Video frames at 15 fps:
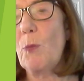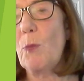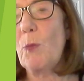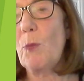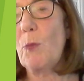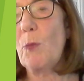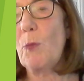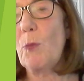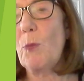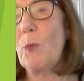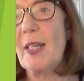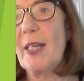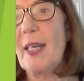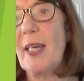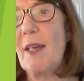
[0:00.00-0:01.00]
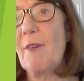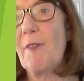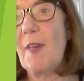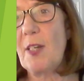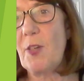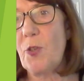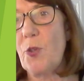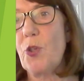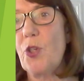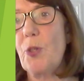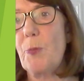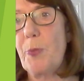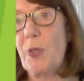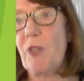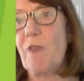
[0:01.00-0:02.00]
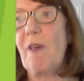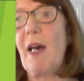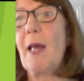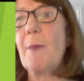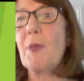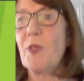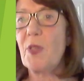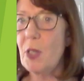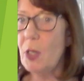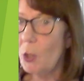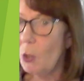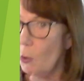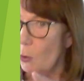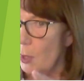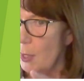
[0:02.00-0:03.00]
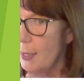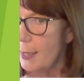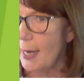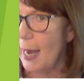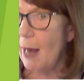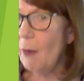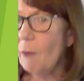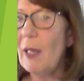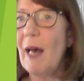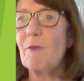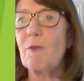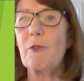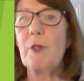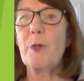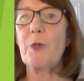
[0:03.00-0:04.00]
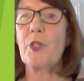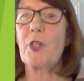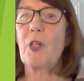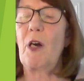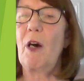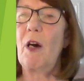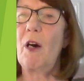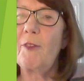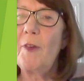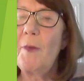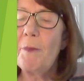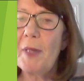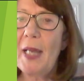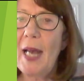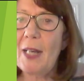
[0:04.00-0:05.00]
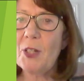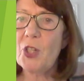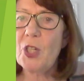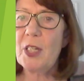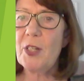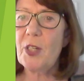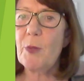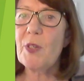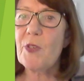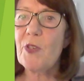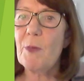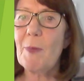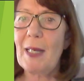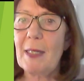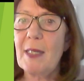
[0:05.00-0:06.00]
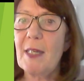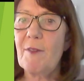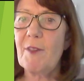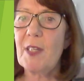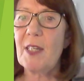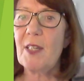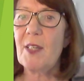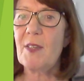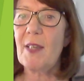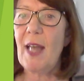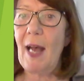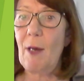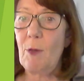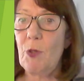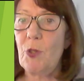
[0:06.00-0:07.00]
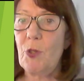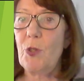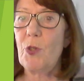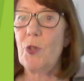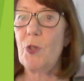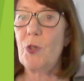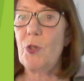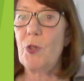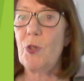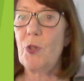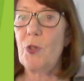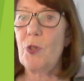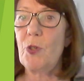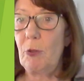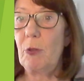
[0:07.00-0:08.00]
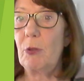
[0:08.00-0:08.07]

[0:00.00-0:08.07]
would certainly give any social prescribers that are going down that route of actually doing some activities outdoors with their